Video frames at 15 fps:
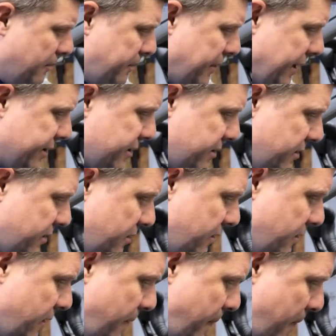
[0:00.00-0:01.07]
But
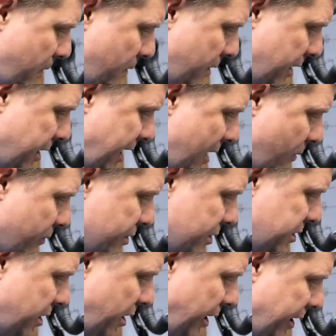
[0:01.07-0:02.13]
again, we're
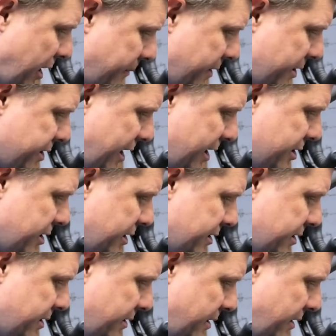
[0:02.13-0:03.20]
just lining up those
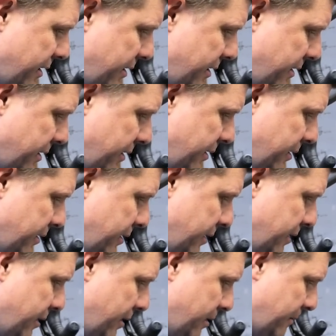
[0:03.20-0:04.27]
edges
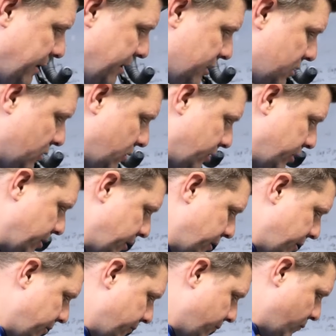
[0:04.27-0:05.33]
and making sure you're
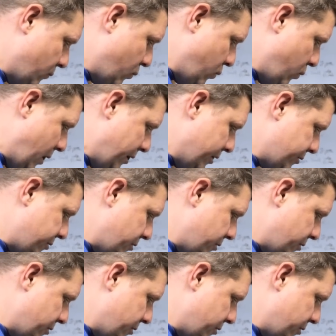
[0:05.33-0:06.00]
well and